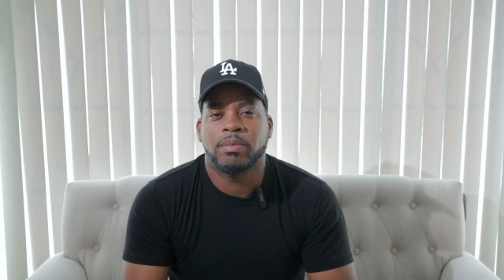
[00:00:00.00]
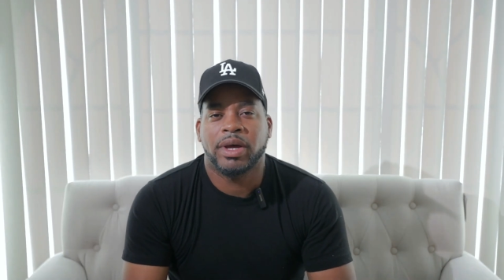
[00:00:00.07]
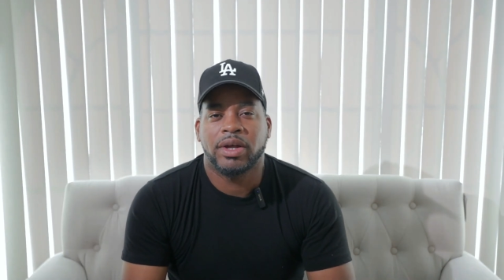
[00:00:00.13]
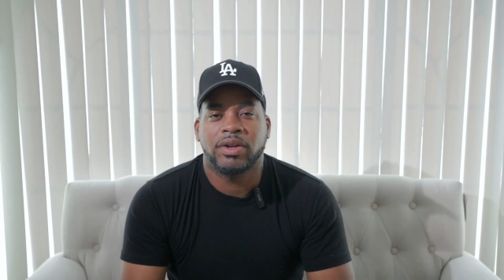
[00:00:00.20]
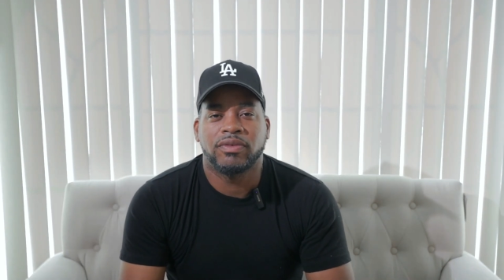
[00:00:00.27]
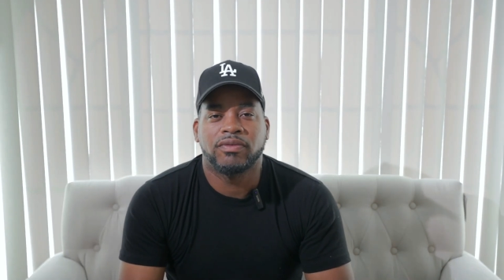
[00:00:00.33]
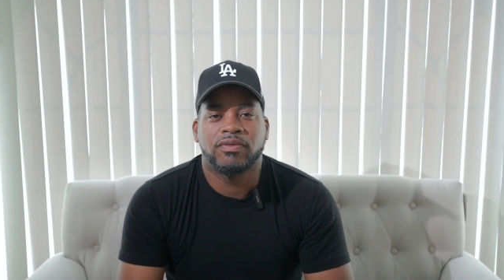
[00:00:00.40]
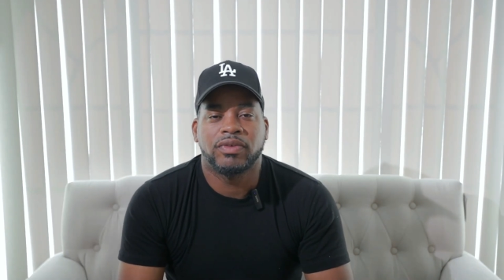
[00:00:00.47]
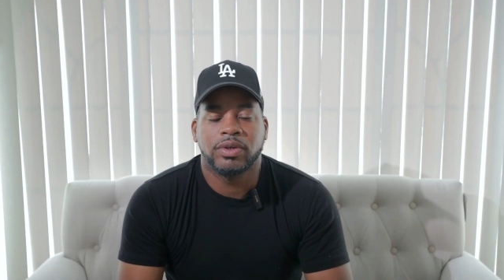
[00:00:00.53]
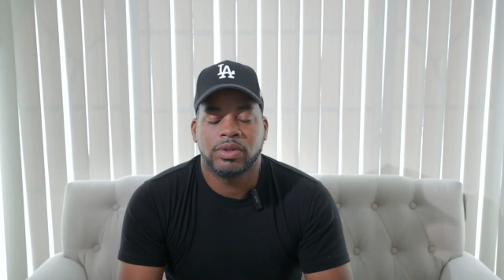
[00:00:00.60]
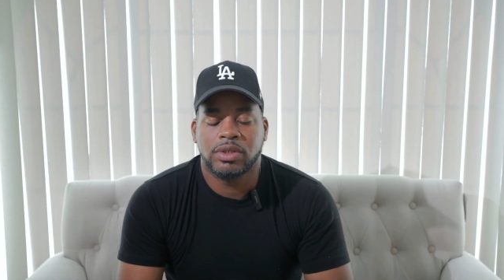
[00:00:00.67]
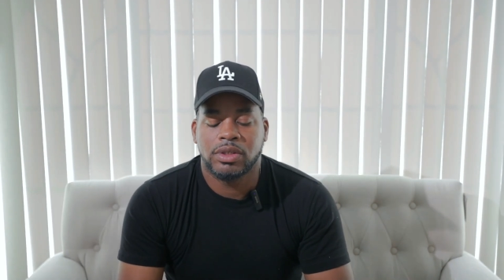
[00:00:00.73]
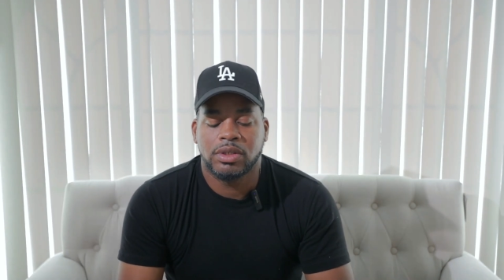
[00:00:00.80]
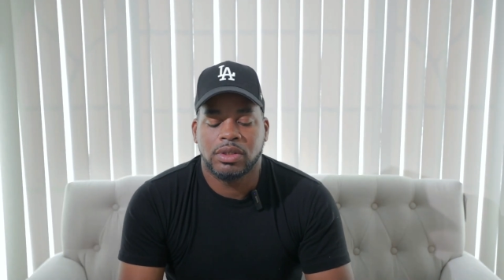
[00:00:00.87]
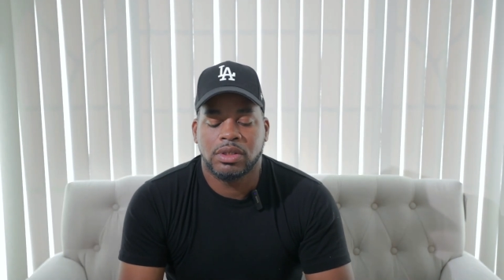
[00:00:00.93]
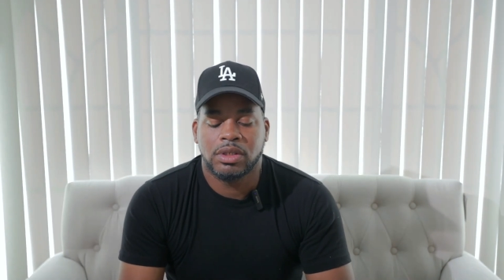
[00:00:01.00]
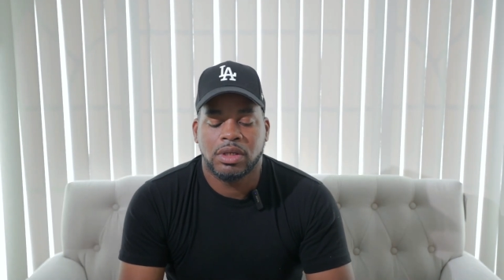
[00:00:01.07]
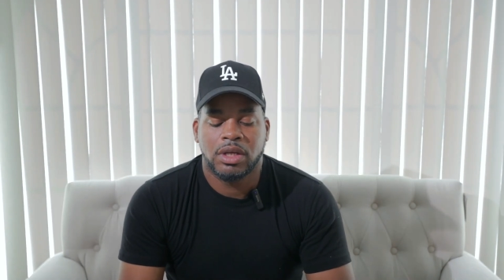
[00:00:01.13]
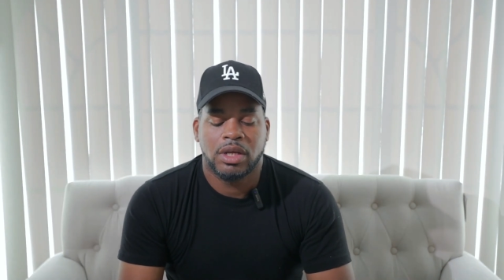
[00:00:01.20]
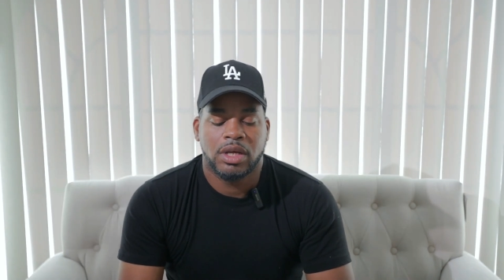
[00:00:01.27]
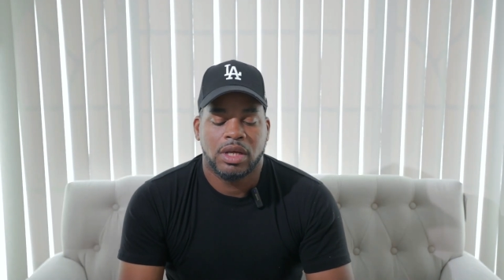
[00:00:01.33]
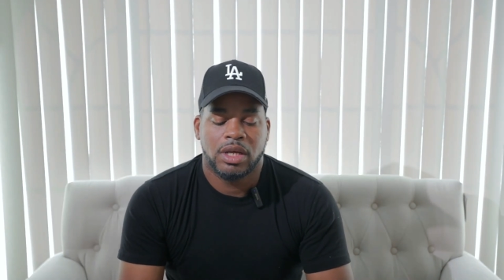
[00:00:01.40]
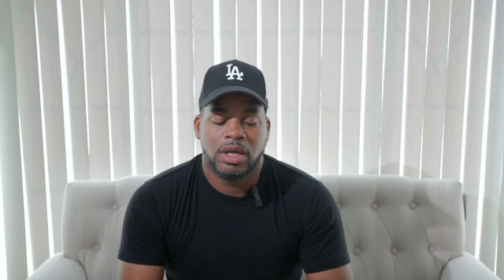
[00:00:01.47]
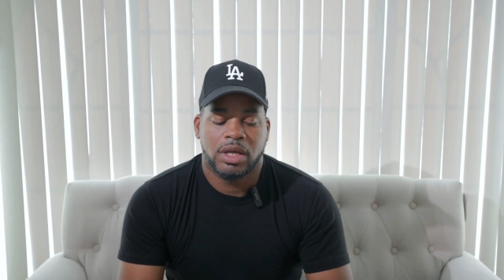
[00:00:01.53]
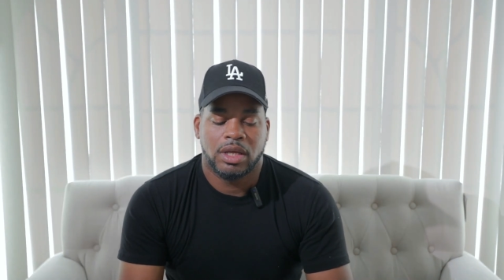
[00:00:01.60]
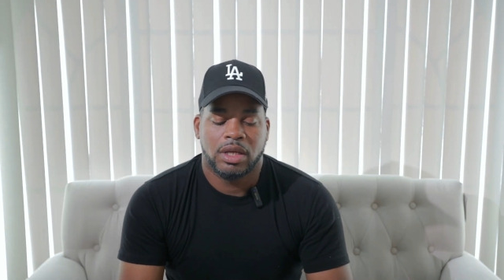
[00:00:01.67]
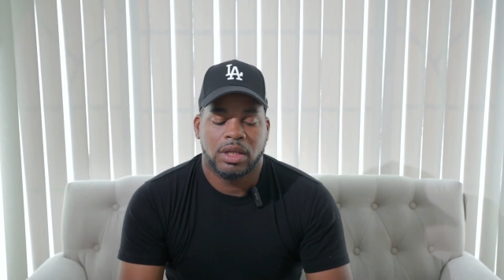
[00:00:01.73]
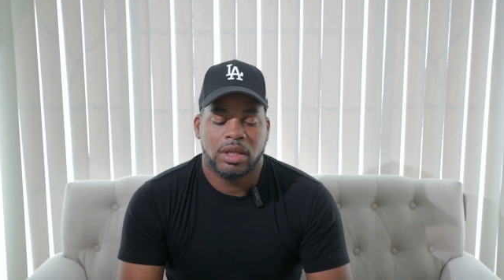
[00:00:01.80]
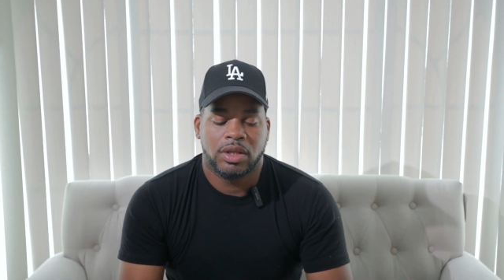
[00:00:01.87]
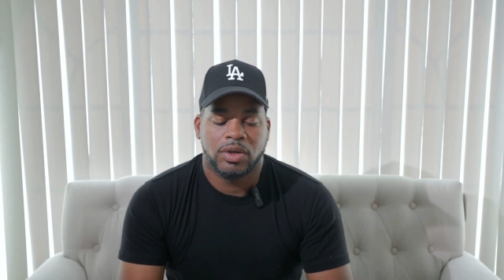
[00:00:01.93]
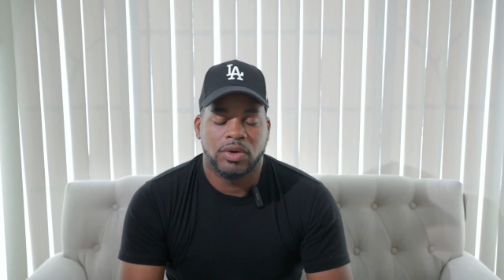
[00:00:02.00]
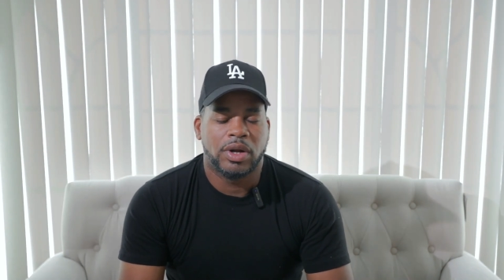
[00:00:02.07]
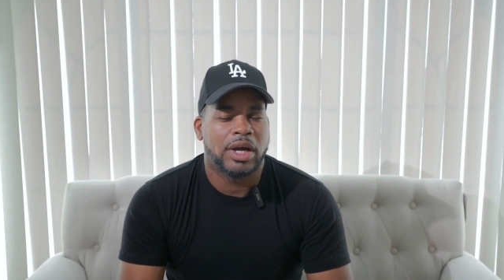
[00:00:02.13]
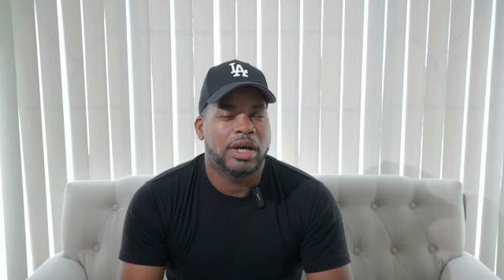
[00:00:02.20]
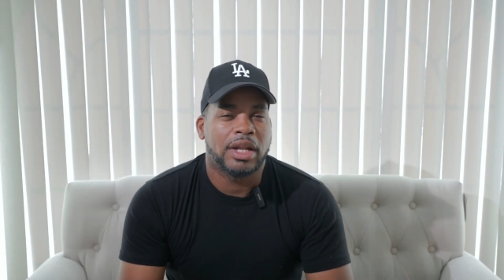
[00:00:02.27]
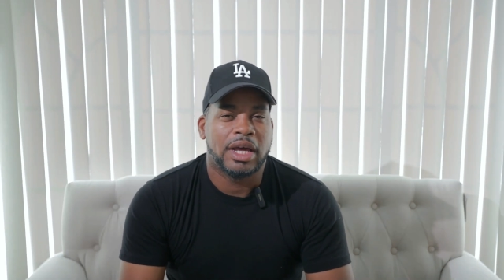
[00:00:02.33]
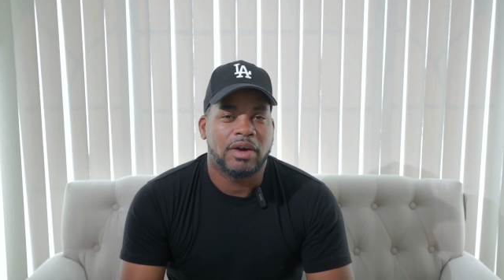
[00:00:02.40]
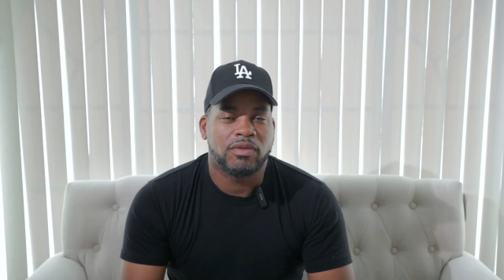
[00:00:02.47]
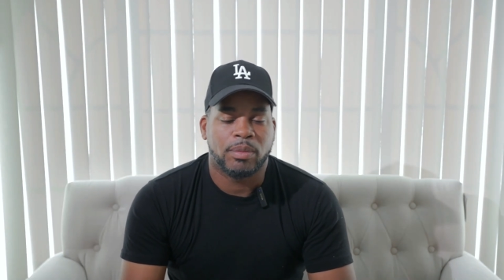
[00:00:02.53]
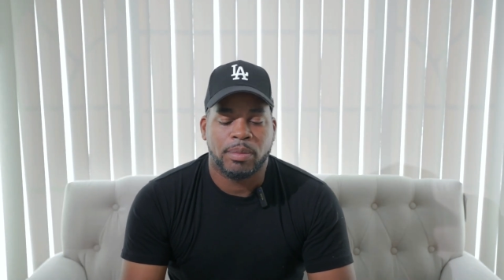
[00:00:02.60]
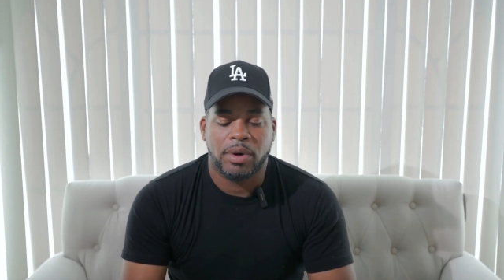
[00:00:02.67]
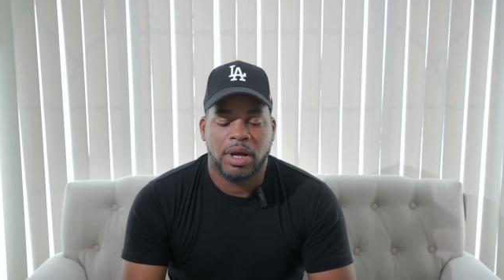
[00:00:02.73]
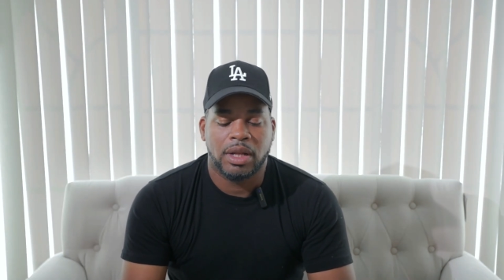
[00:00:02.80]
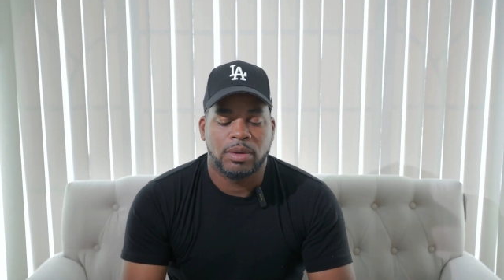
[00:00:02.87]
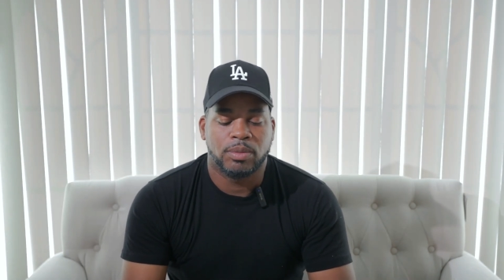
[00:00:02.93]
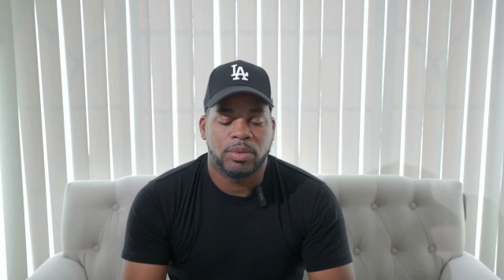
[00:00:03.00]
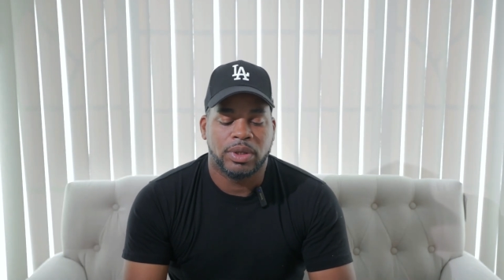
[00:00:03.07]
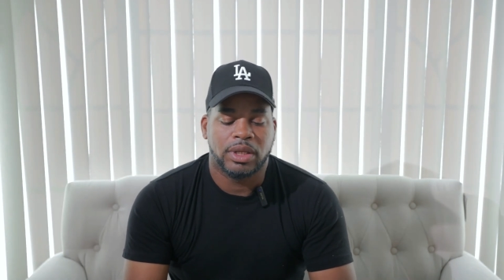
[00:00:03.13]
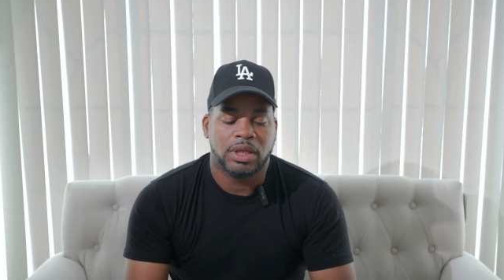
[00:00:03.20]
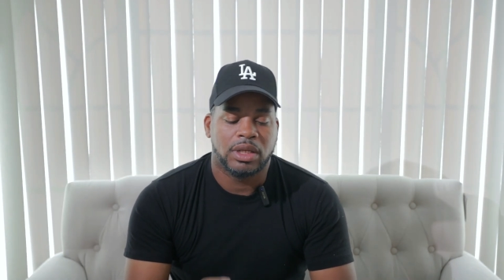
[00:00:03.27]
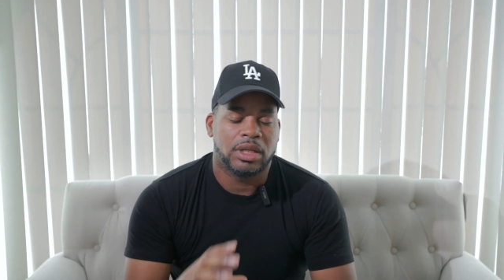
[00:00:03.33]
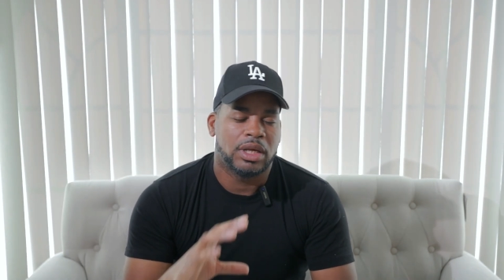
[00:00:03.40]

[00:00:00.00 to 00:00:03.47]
mounted filters, you're not gonna have a problem with